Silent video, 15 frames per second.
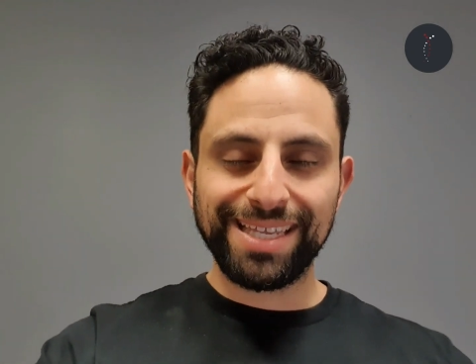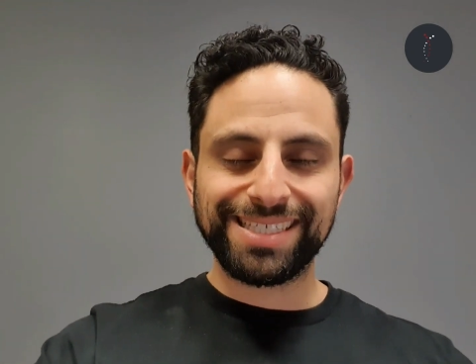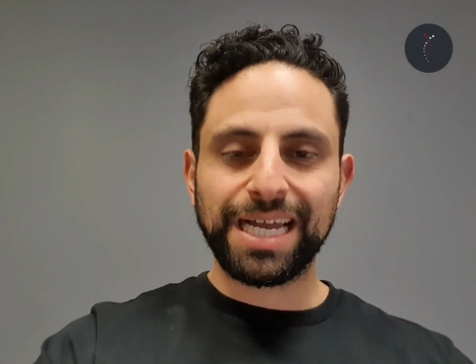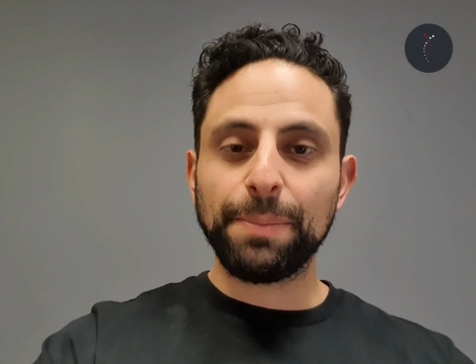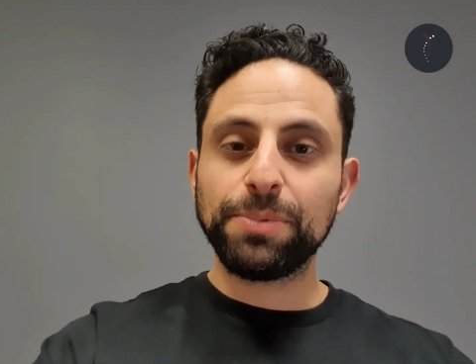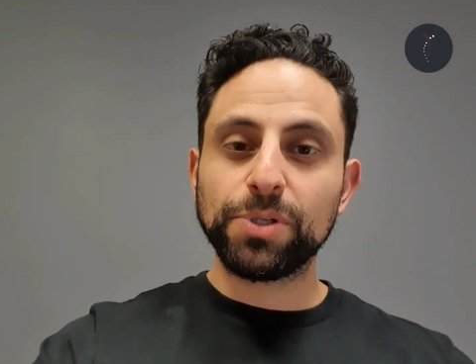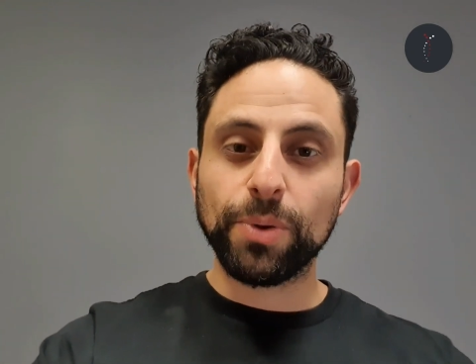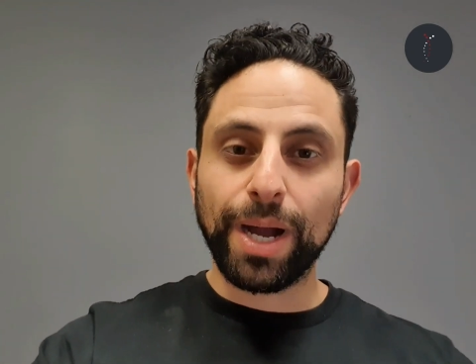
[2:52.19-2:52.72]
it's
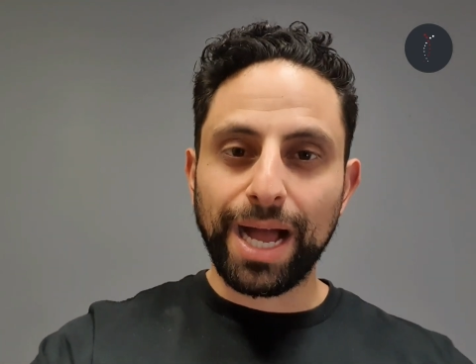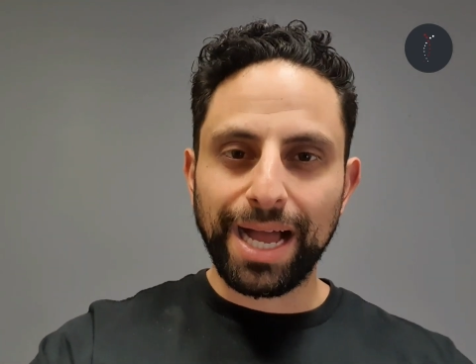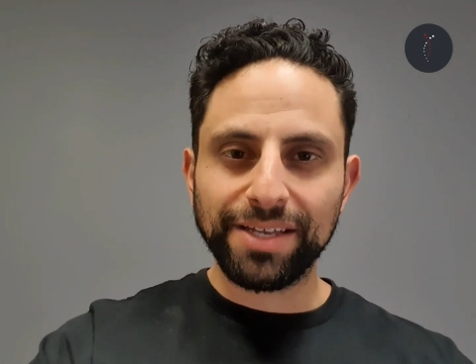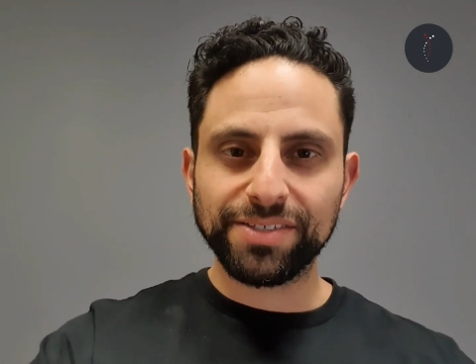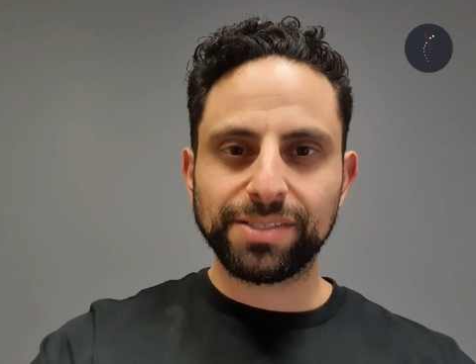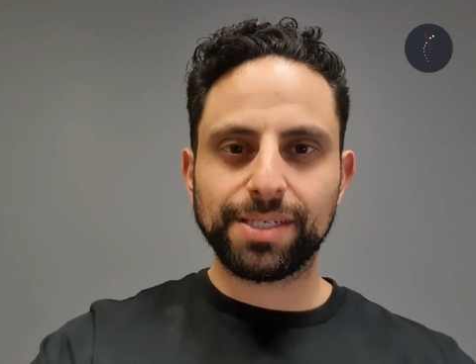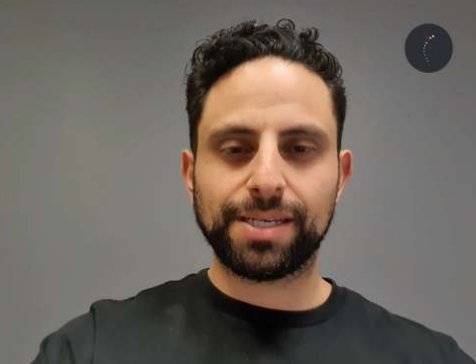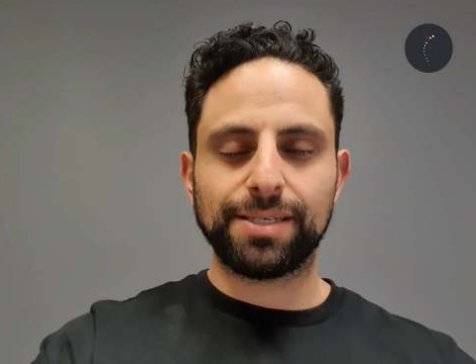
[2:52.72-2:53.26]
up to
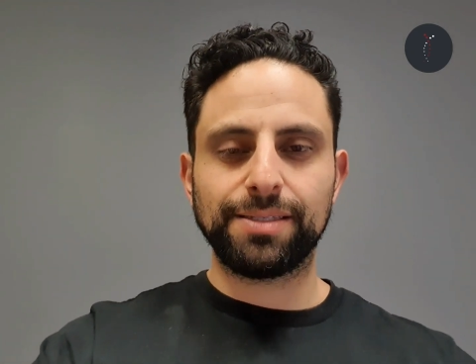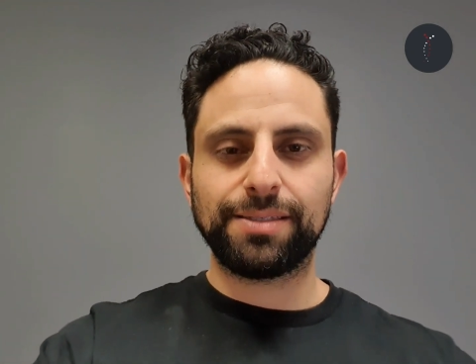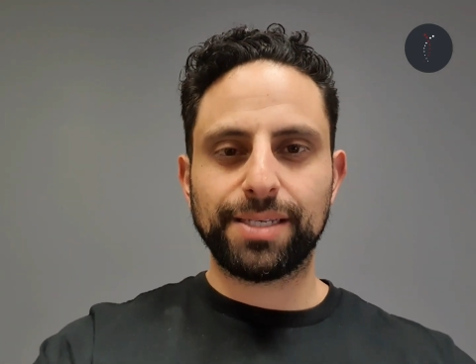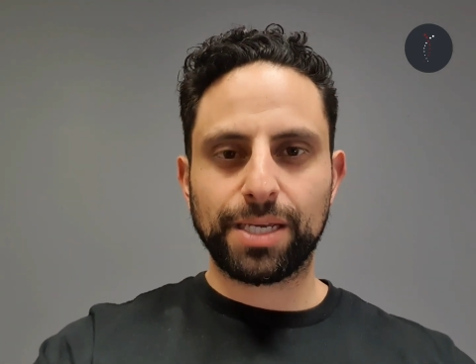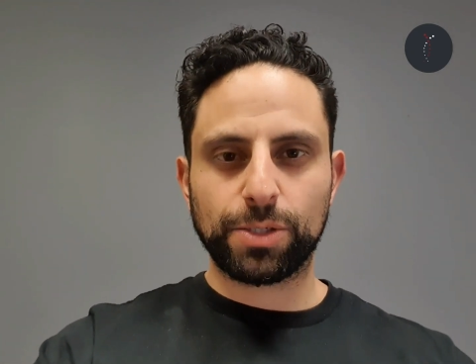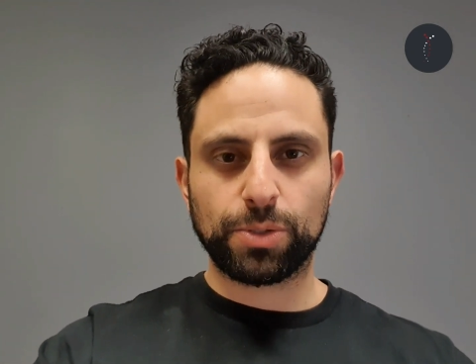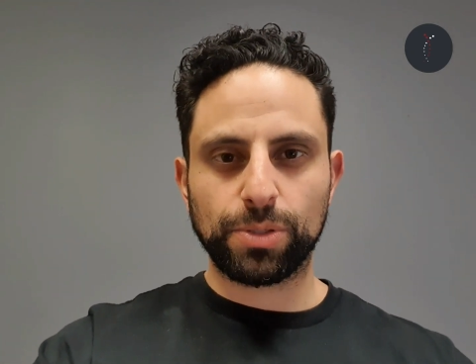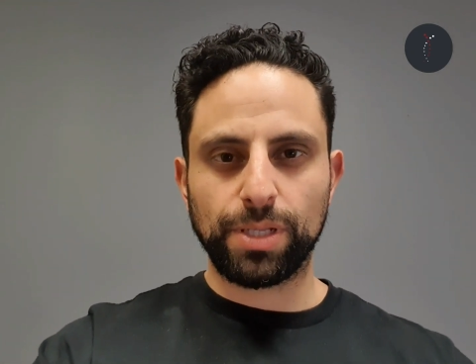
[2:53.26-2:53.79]
us to
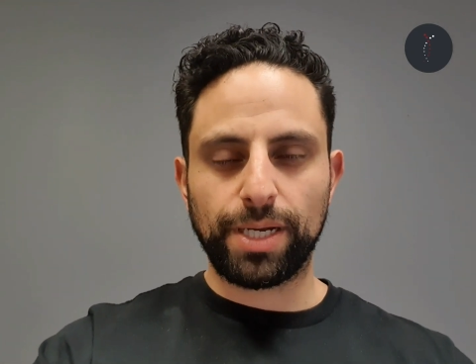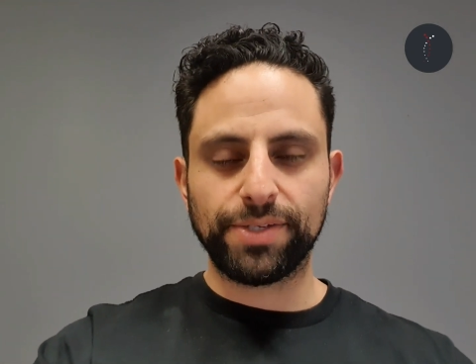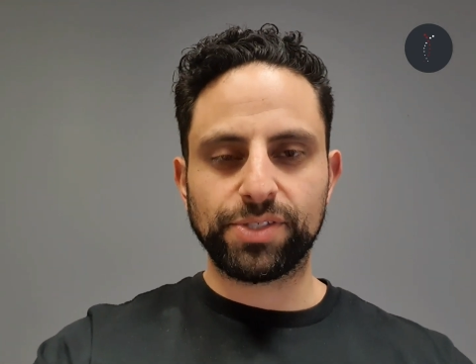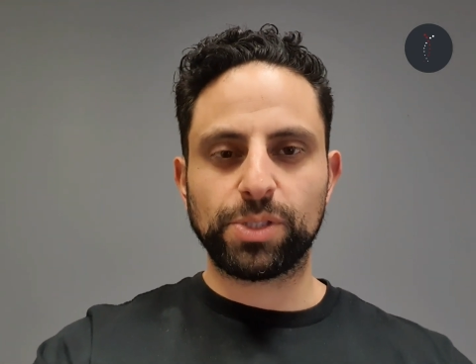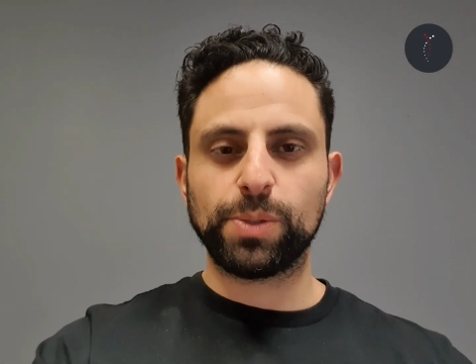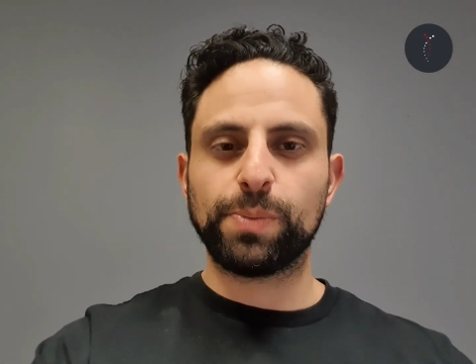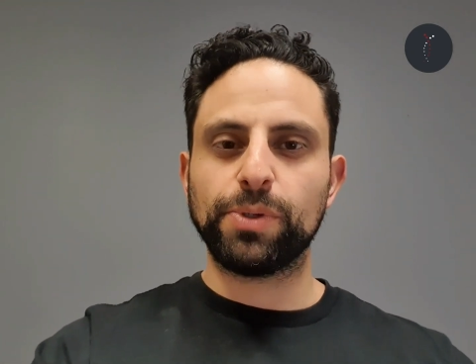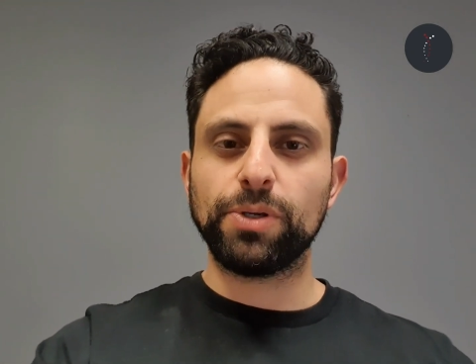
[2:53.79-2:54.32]

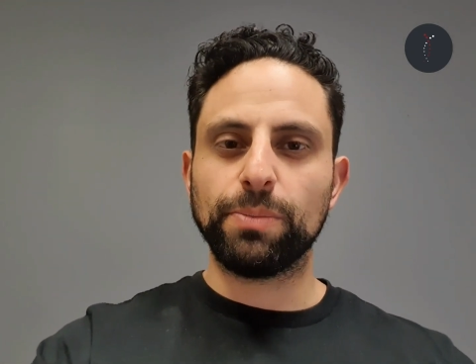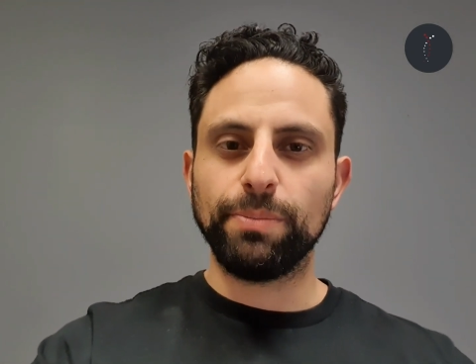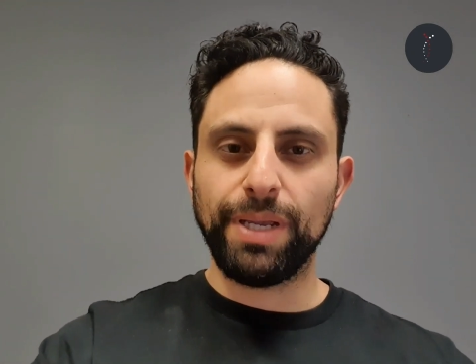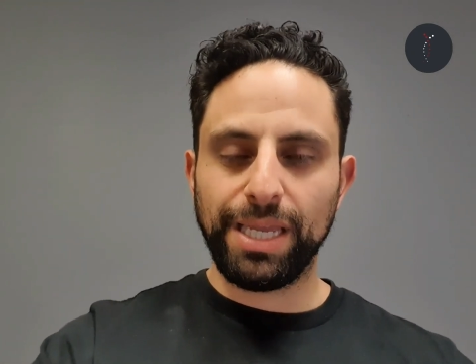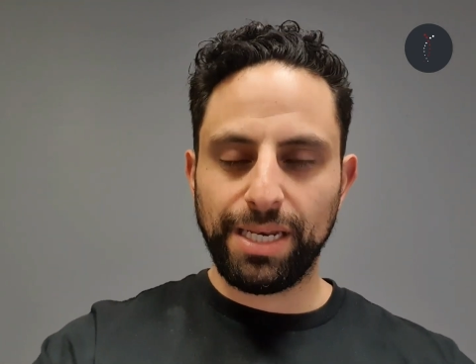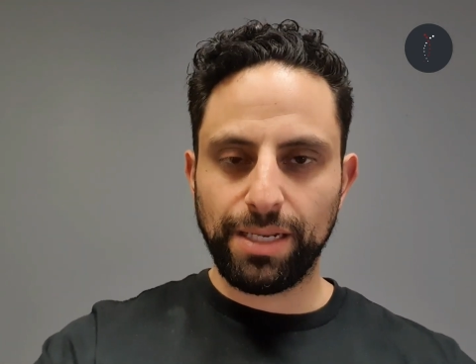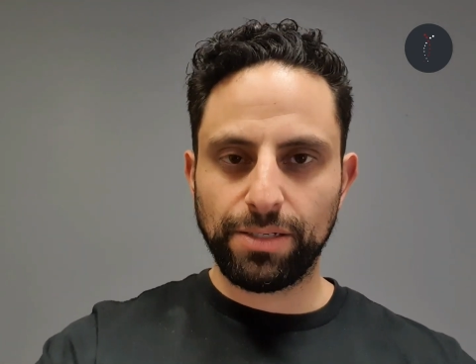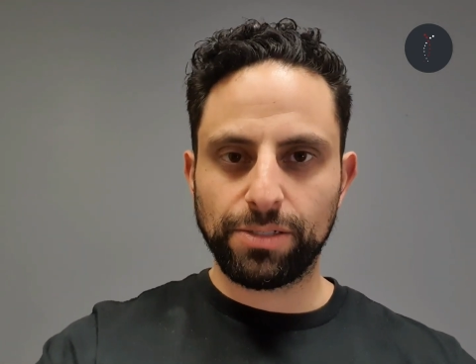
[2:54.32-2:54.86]
contextualize it, to put
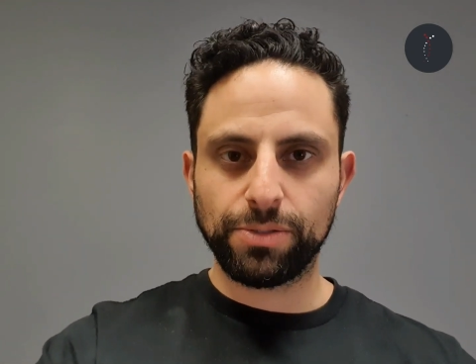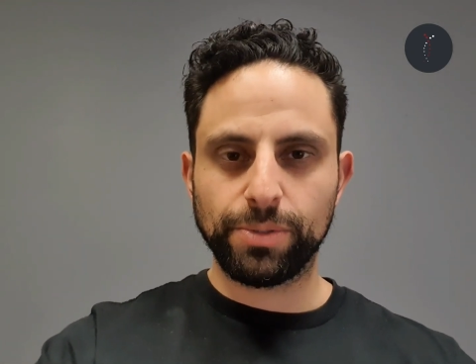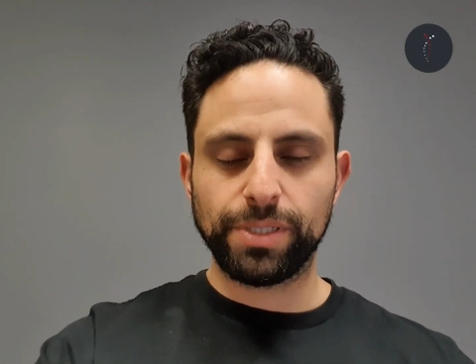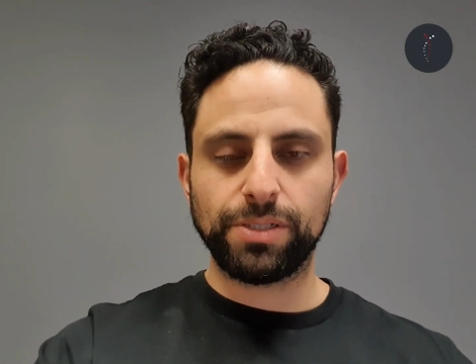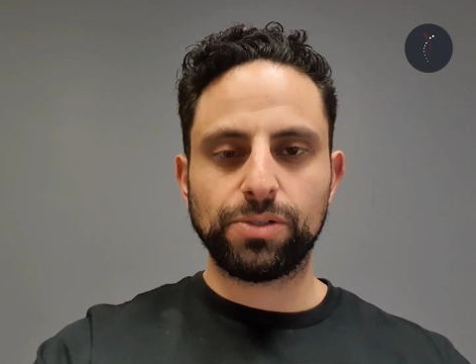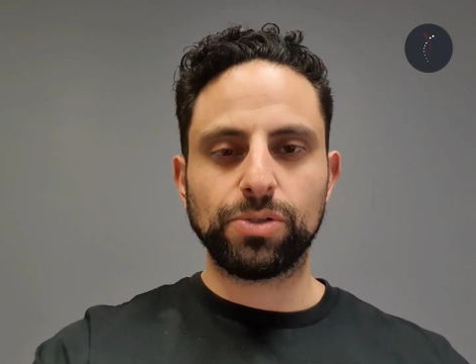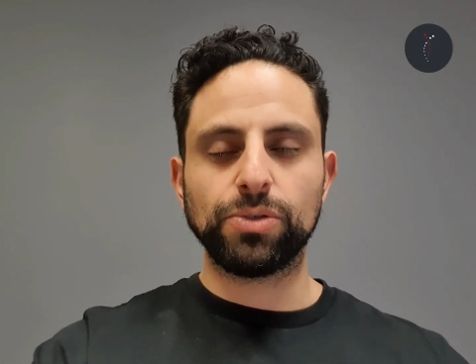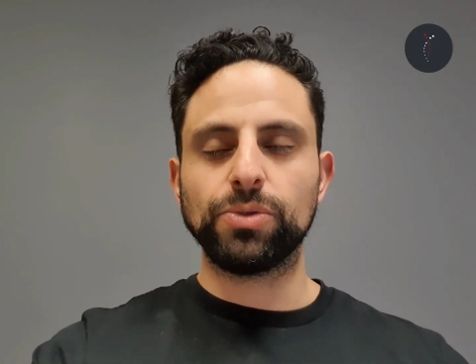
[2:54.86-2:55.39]
meaning to
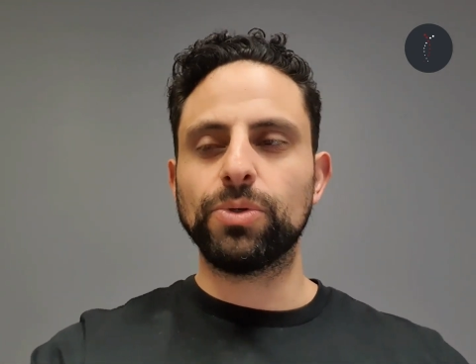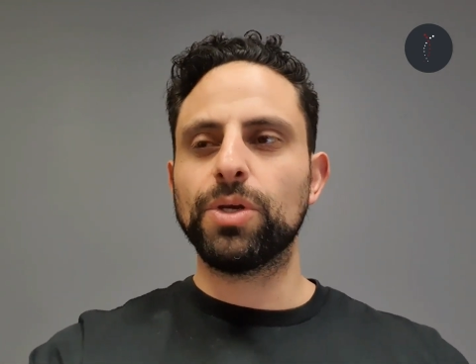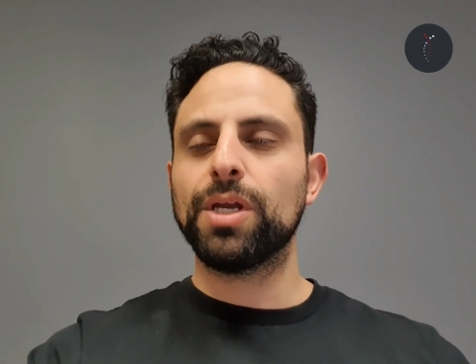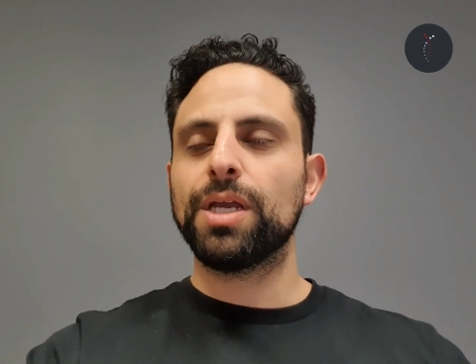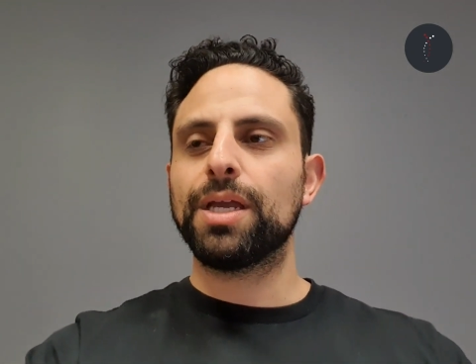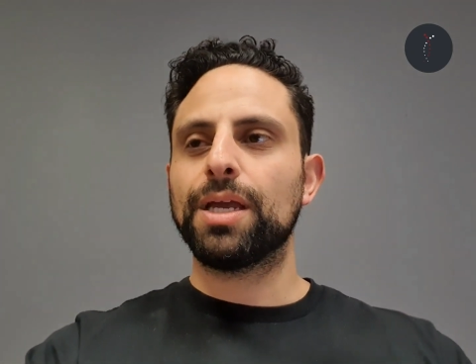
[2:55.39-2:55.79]
it, to